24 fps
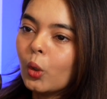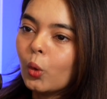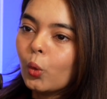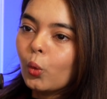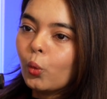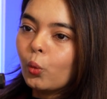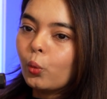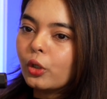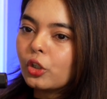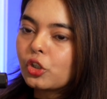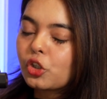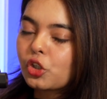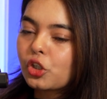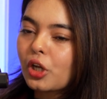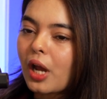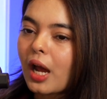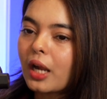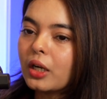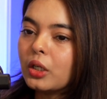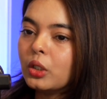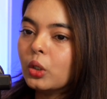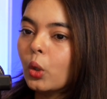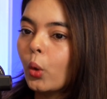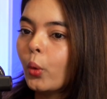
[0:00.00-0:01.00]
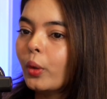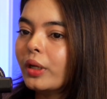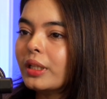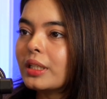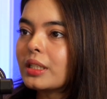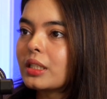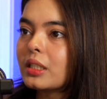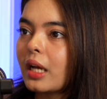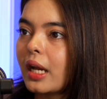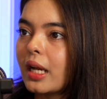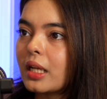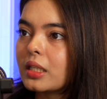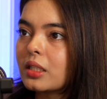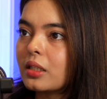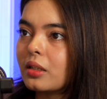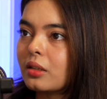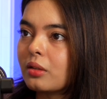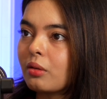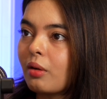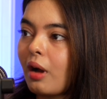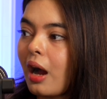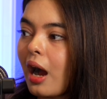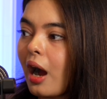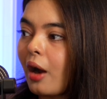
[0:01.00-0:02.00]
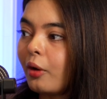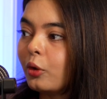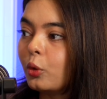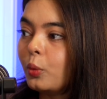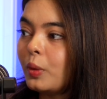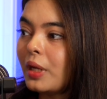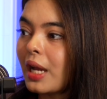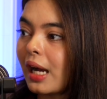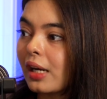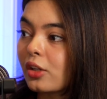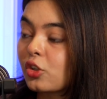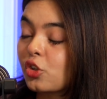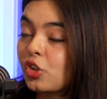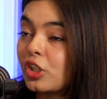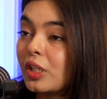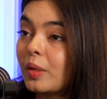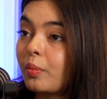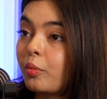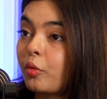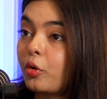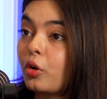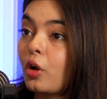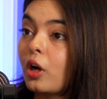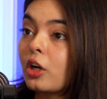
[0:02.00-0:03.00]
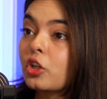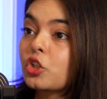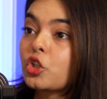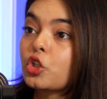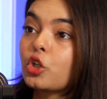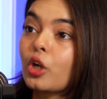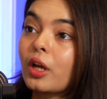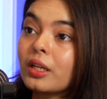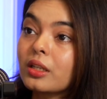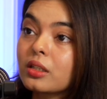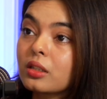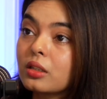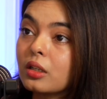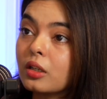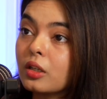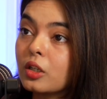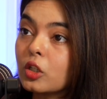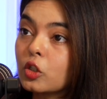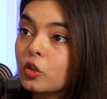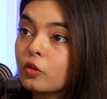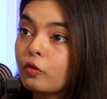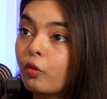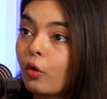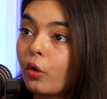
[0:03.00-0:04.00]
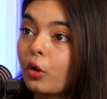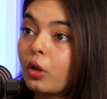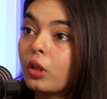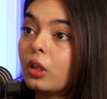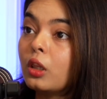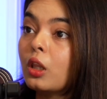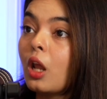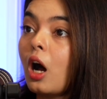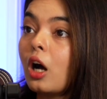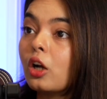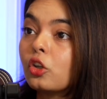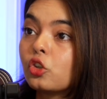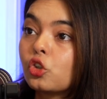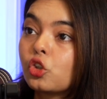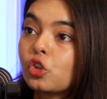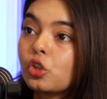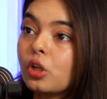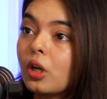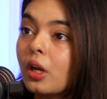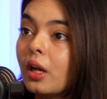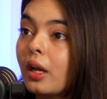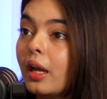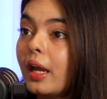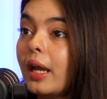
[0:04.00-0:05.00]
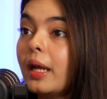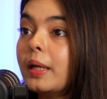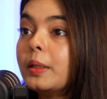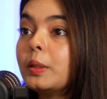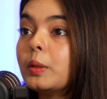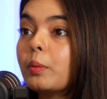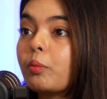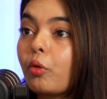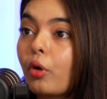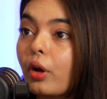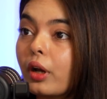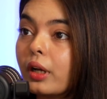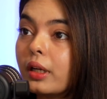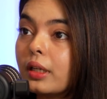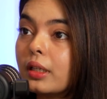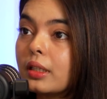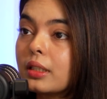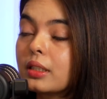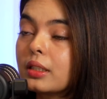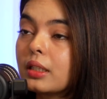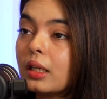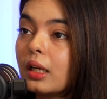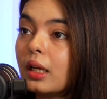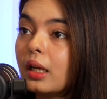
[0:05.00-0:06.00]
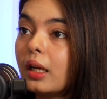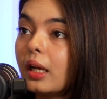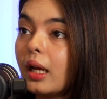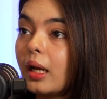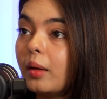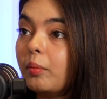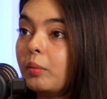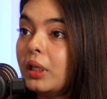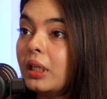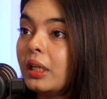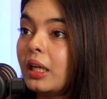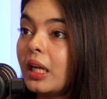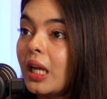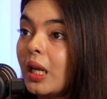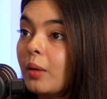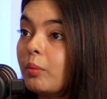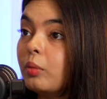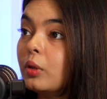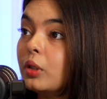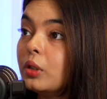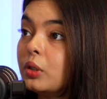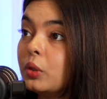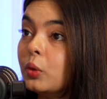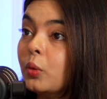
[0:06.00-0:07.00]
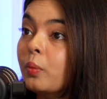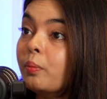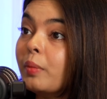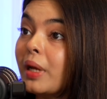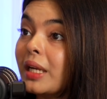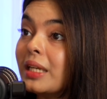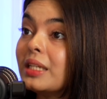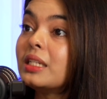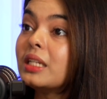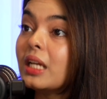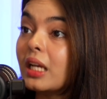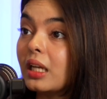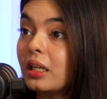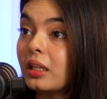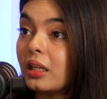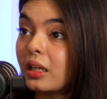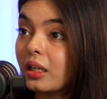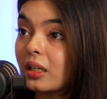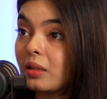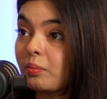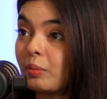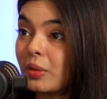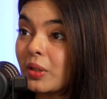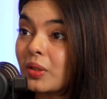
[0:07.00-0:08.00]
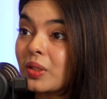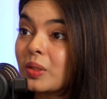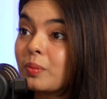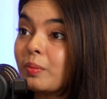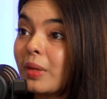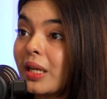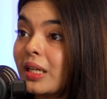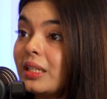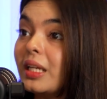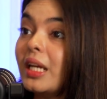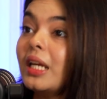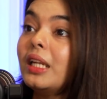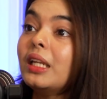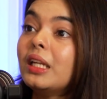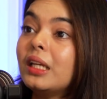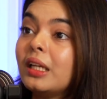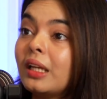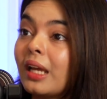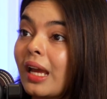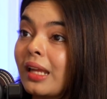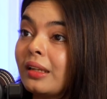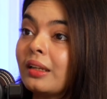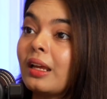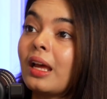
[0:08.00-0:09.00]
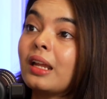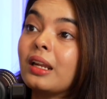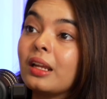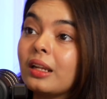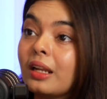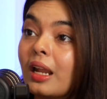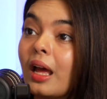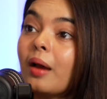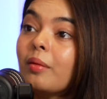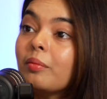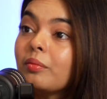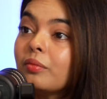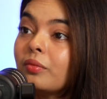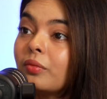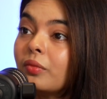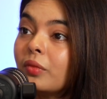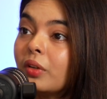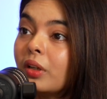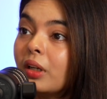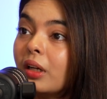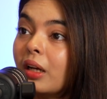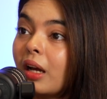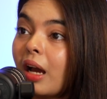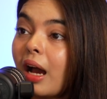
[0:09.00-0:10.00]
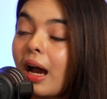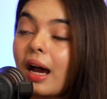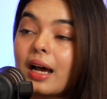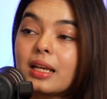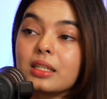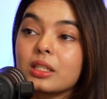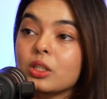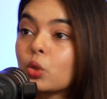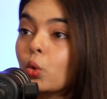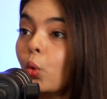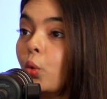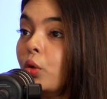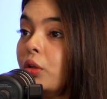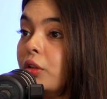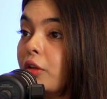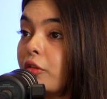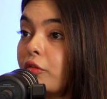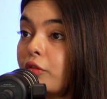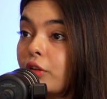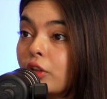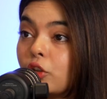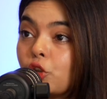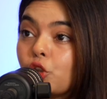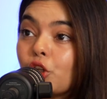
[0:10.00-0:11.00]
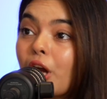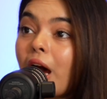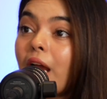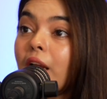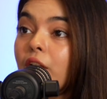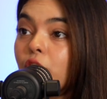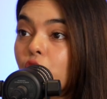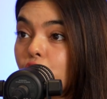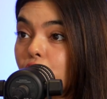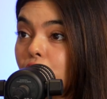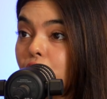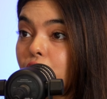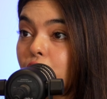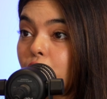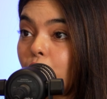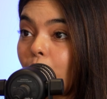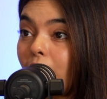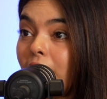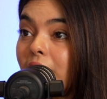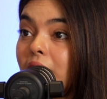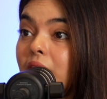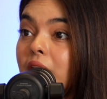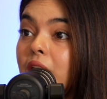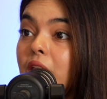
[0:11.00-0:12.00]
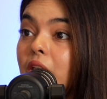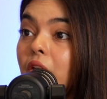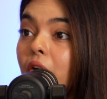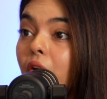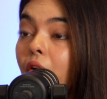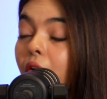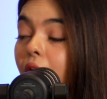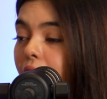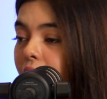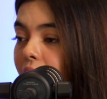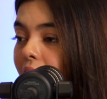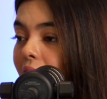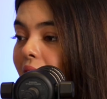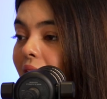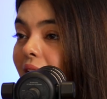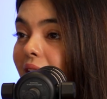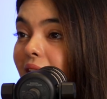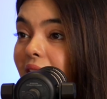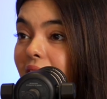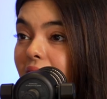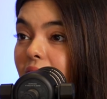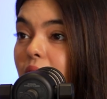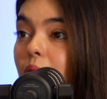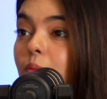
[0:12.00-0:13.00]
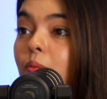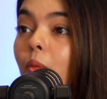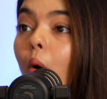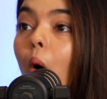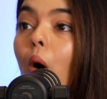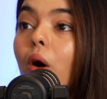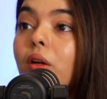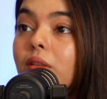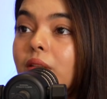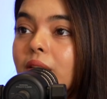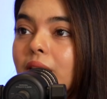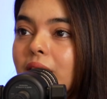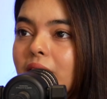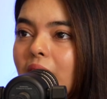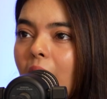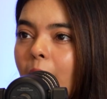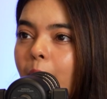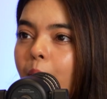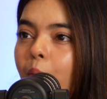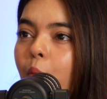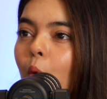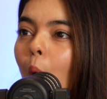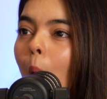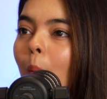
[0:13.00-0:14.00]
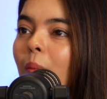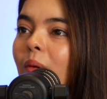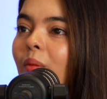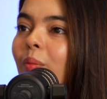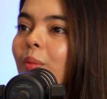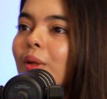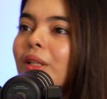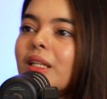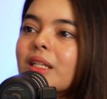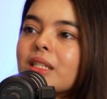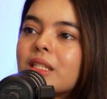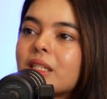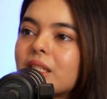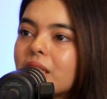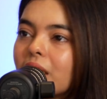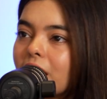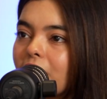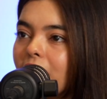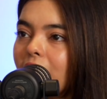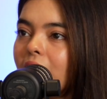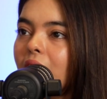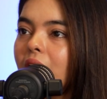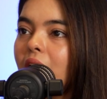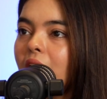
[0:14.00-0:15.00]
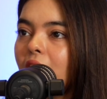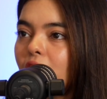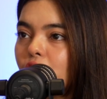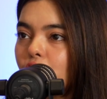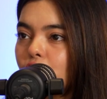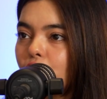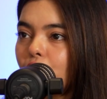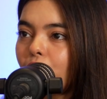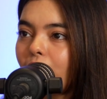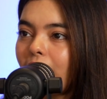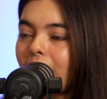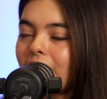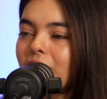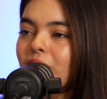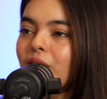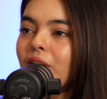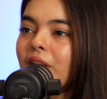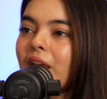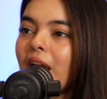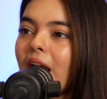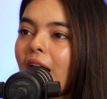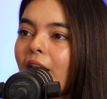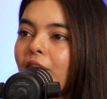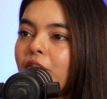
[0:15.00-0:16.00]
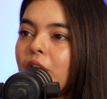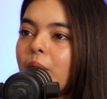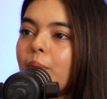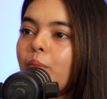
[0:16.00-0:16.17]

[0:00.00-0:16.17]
which had no insights into how do we actually productionize this for a large enterprise and being able to maintain it. Because maintaining an LLM has its own different challenges, right? Here, these models are probabilistic in nature, right? So they have the